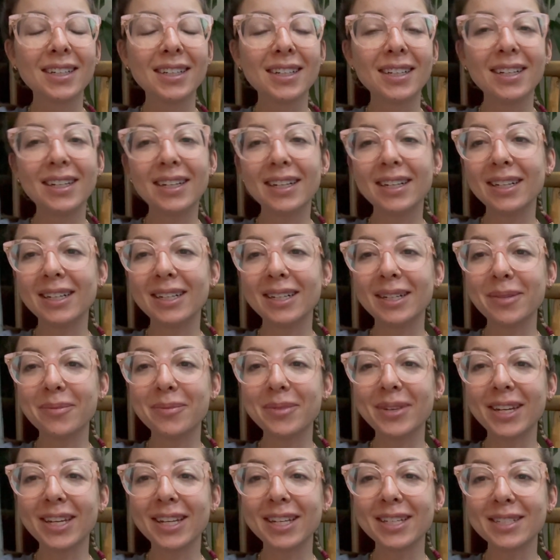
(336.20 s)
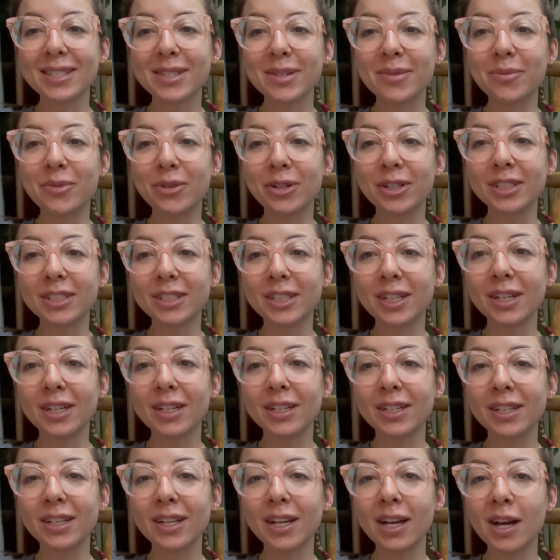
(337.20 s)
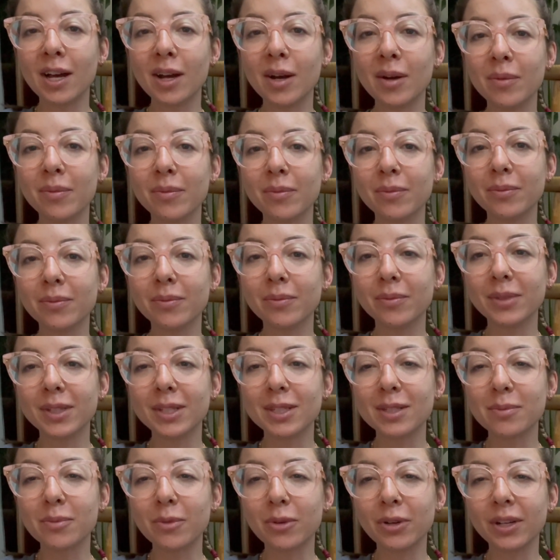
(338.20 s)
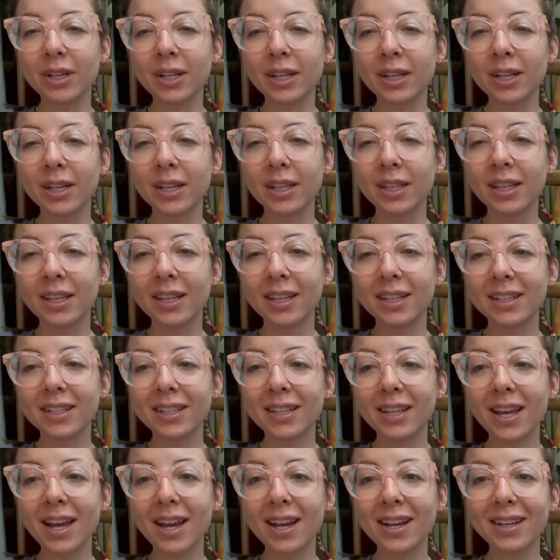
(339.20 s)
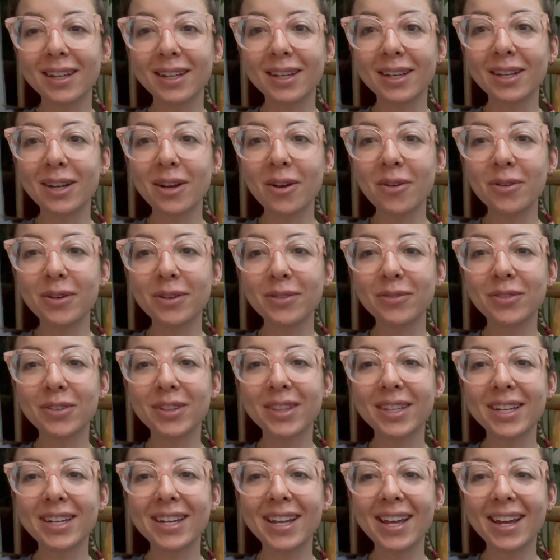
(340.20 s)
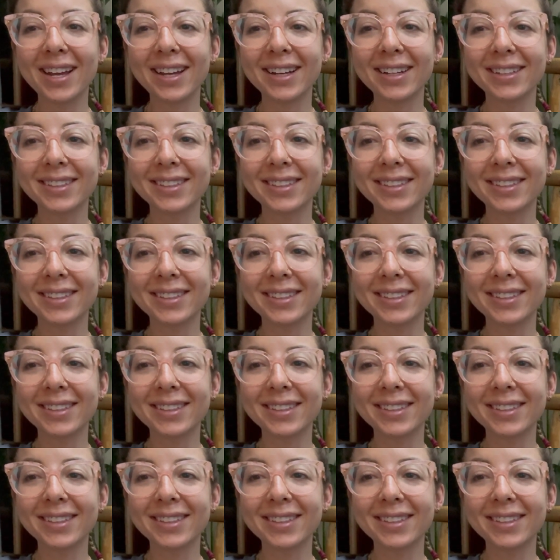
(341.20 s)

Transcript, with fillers: I'm gonna get some work done this morning, and then yeah, get going for the day.